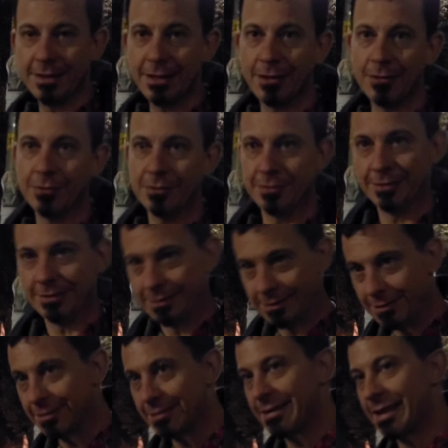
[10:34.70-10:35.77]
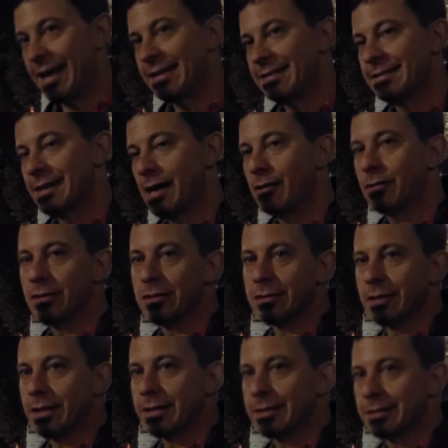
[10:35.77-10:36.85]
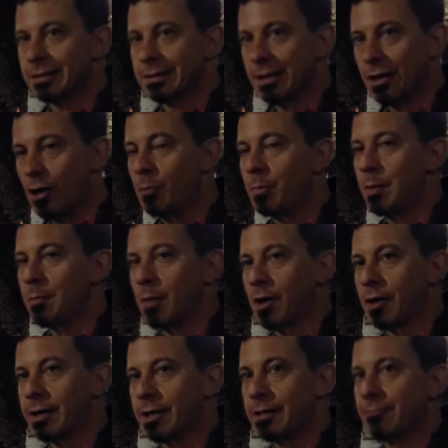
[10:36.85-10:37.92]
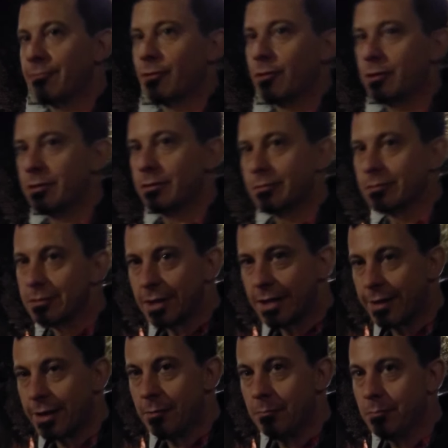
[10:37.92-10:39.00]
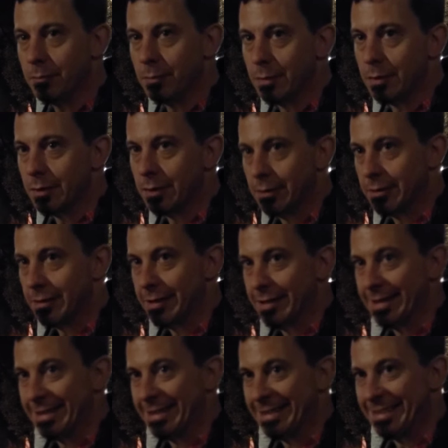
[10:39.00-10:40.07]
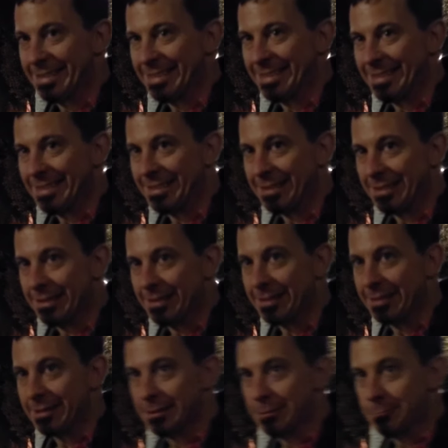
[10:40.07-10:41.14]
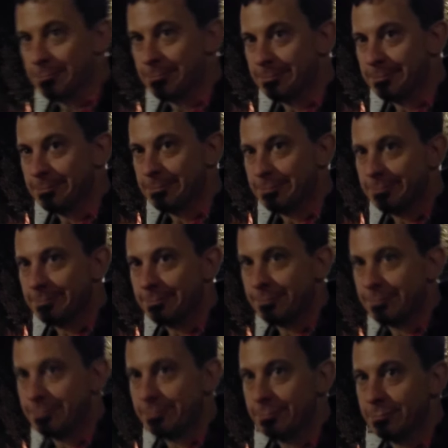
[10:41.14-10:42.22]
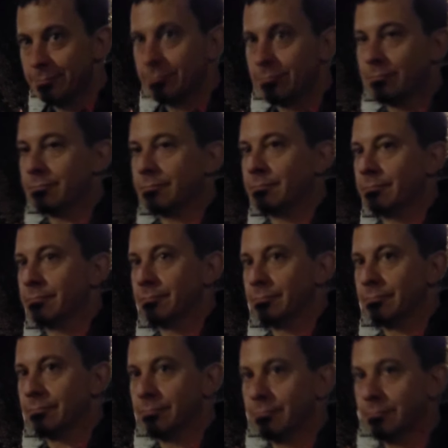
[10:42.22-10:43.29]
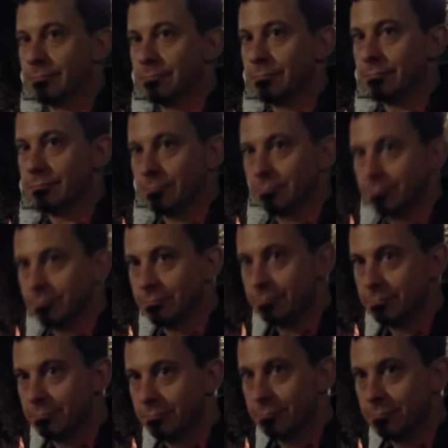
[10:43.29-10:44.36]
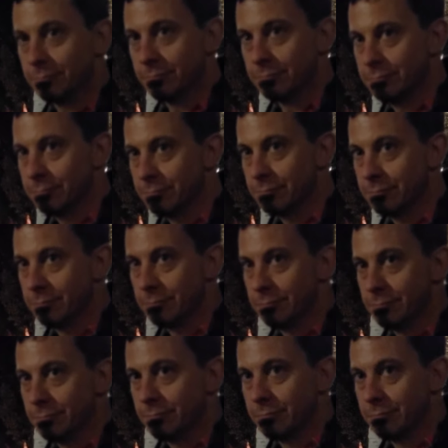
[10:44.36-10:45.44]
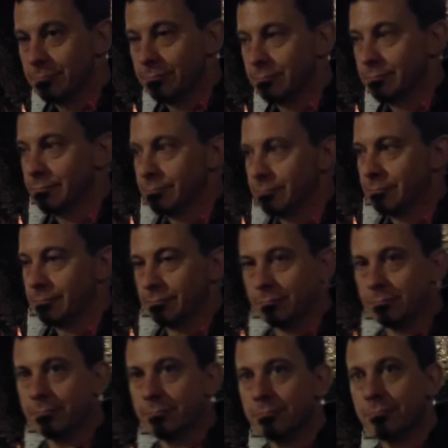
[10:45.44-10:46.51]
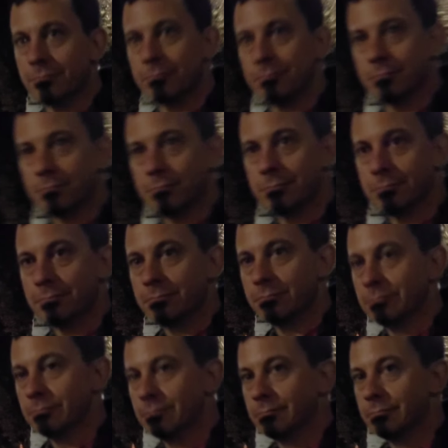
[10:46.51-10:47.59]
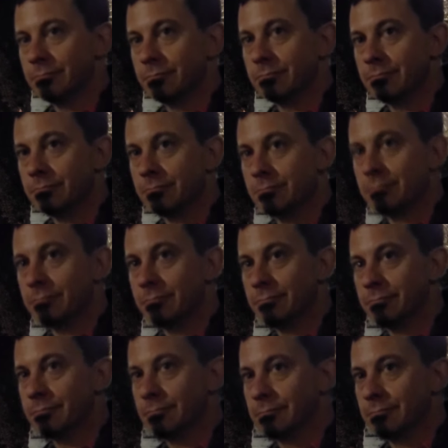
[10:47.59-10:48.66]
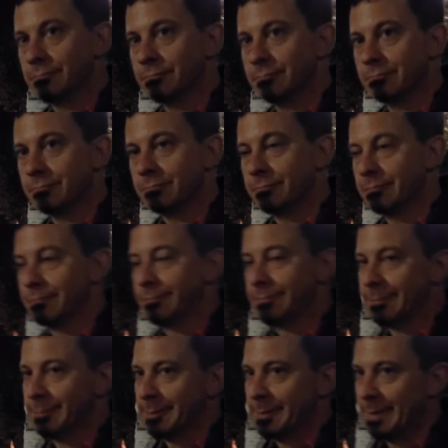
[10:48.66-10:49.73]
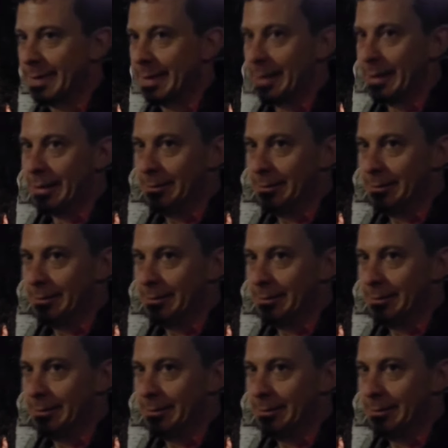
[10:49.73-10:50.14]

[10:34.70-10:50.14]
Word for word: very specific. I get that it. that's the, fine. The that's open fine. market for hey, lithium. It's well, see, you're going a little bit north or west or south or wherever. What we're talking about. We're talking about wildlife. We're talking about the sea creatures and all that stuff. Having fun conversation.